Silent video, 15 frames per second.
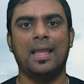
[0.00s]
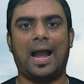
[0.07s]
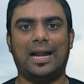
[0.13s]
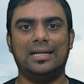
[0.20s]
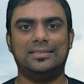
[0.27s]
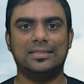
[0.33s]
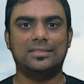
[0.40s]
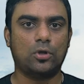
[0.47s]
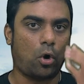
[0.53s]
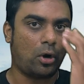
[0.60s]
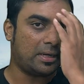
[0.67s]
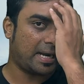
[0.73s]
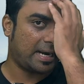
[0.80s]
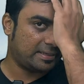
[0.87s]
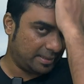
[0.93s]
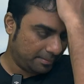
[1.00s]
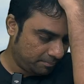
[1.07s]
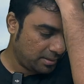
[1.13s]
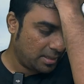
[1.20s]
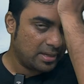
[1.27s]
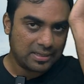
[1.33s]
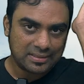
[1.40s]
and just contact
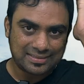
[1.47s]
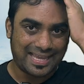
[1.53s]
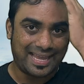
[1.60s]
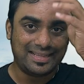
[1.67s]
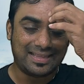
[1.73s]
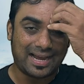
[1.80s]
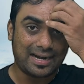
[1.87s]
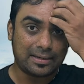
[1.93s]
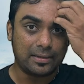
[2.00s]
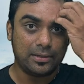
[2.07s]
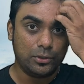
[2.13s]
them saying that